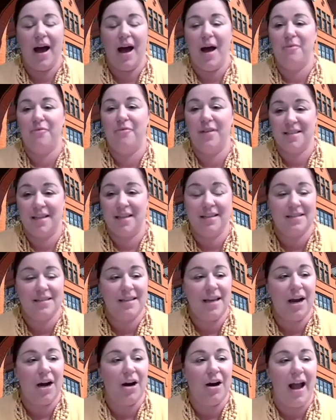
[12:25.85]
visit us
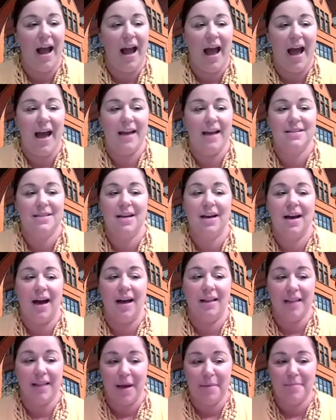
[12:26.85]
there at
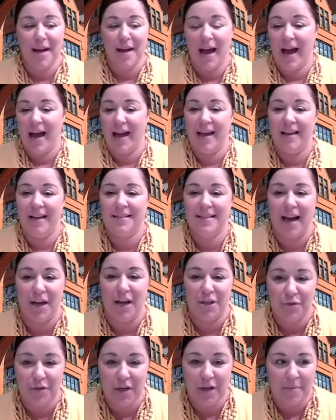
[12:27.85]

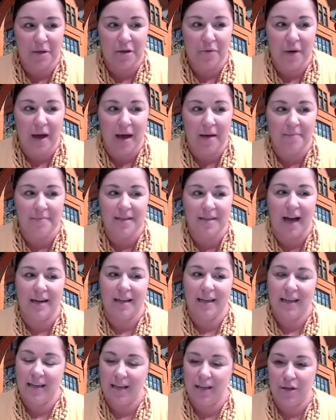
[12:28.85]

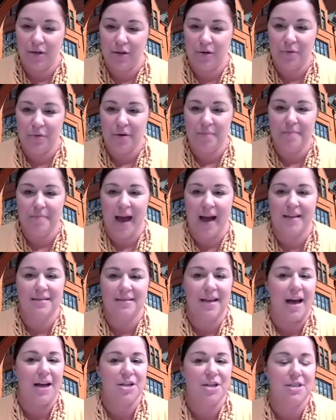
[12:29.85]

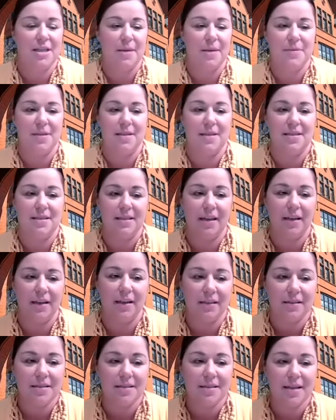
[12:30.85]
alumni.uwm.edu/sips and
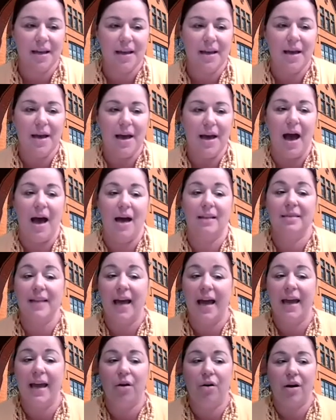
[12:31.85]
skills.
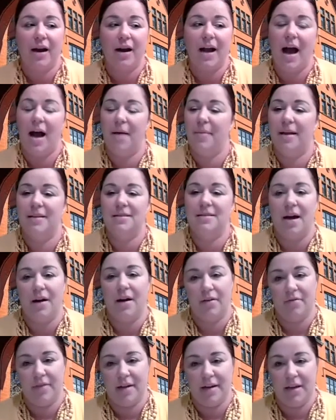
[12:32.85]
Like or comment on
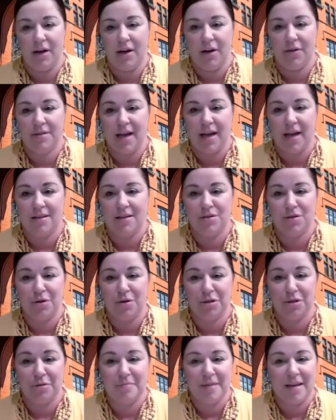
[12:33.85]
our videos on
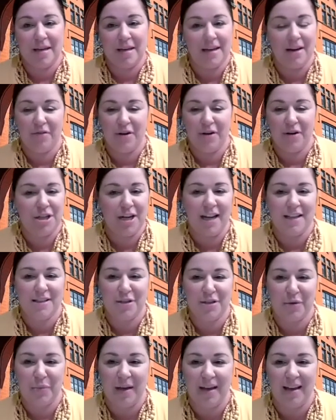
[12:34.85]
social media for a chance
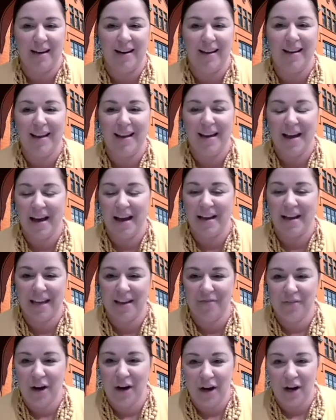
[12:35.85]
to win a
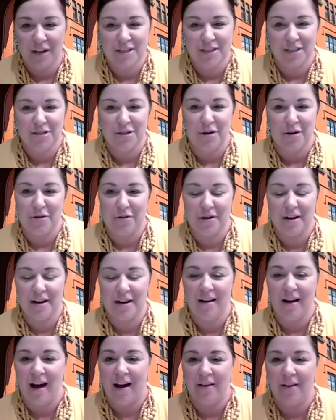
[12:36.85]
gift card to Stone
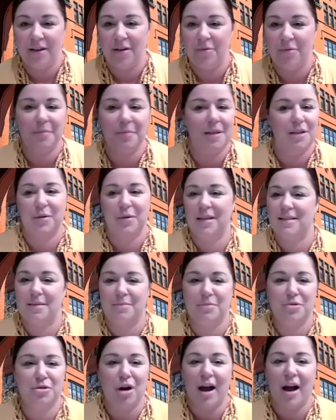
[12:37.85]
Creek Coffee. We'll be doing
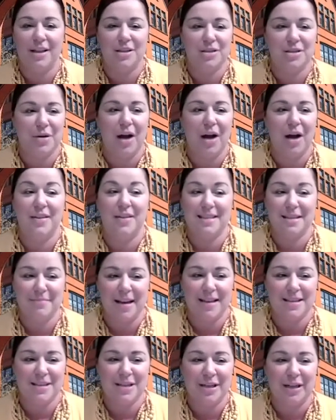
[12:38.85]
some drawings throughout the
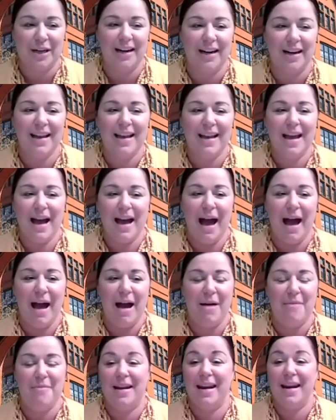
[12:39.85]
semester.
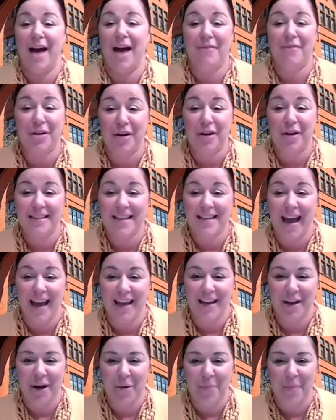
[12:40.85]
And have a great day,
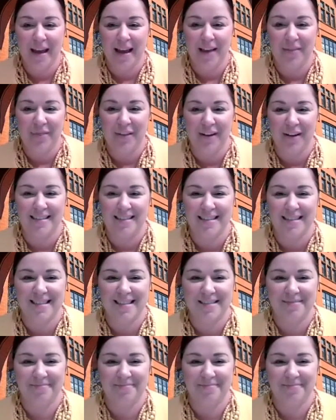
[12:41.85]
and go Panthers.